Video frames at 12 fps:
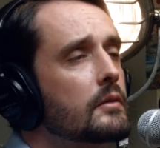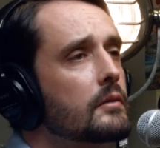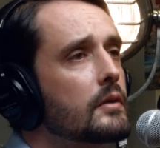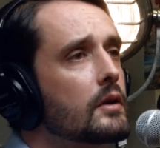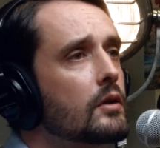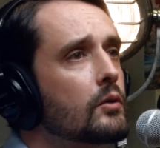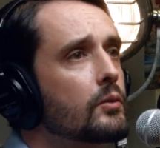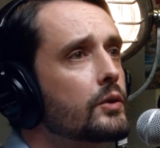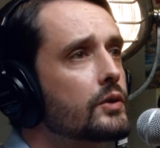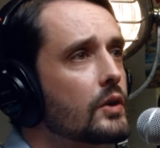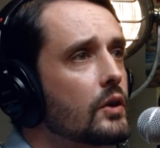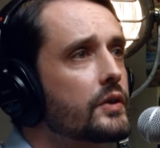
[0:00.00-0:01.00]

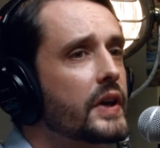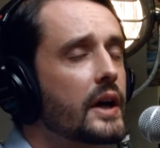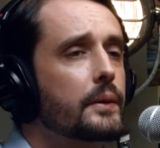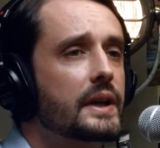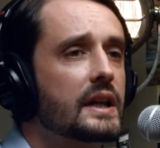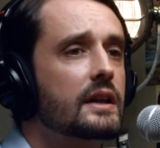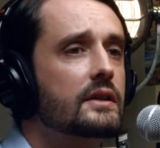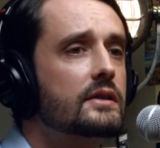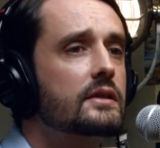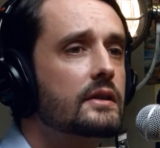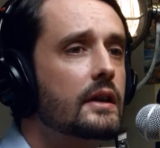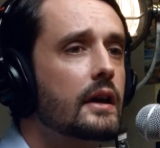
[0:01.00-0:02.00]
Almost all
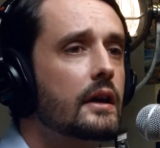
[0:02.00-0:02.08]
Taiwanese. Yeah.